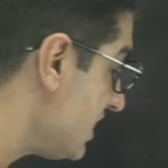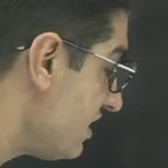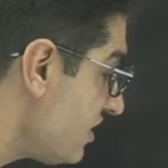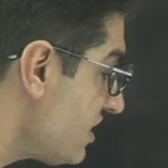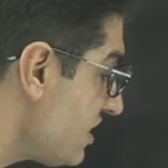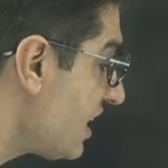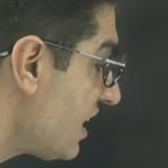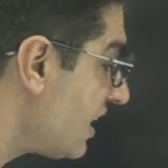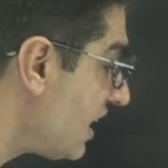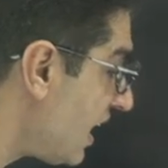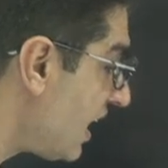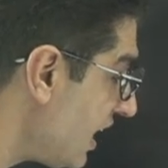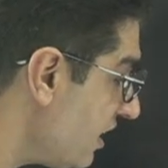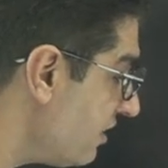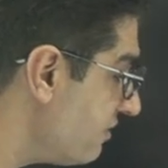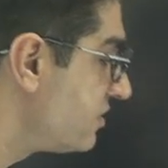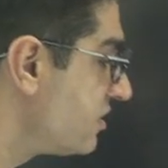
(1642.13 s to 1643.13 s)
their
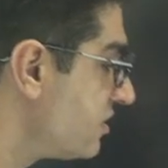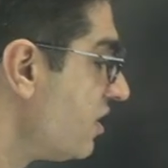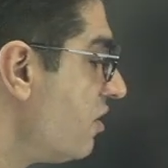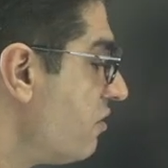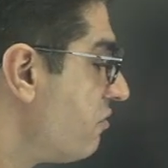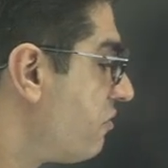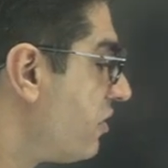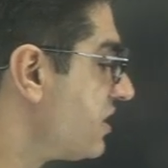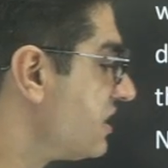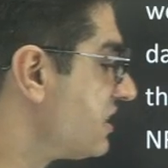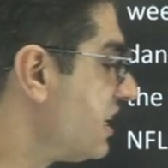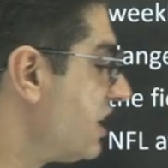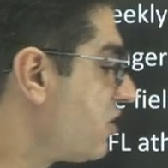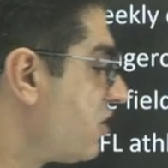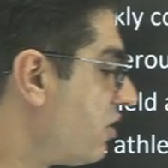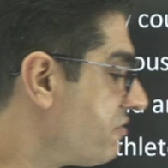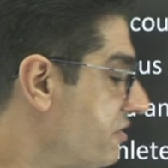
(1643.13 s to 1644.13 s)
lives for the sake
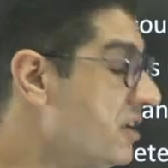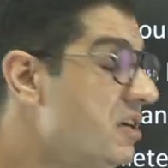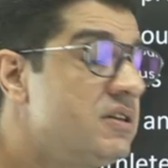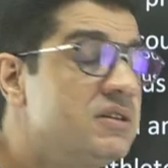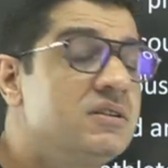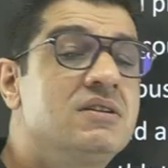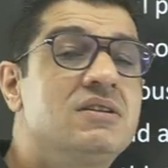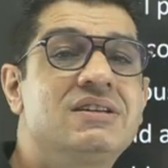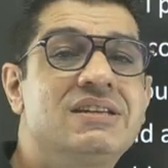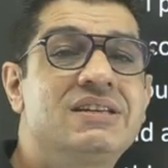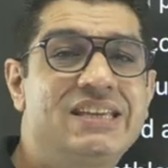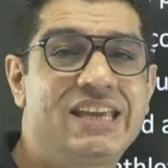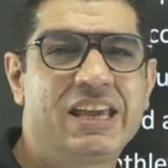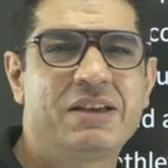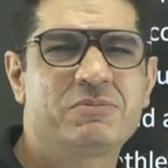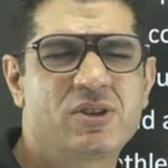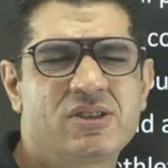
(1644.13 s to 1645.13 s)
of a
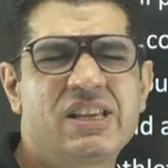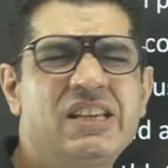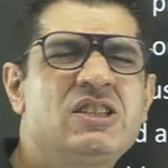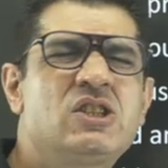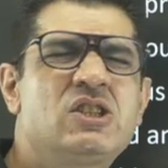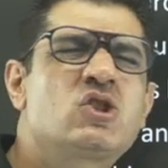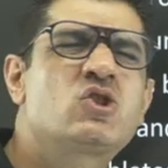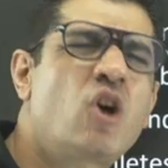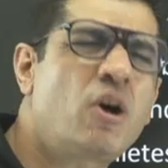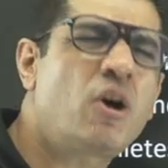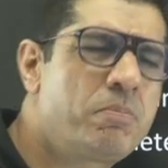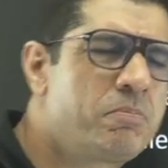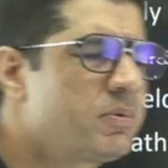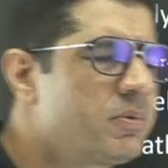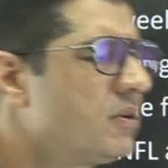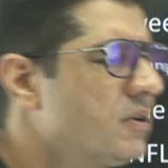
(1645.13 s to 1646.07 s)
game. So he's saying stop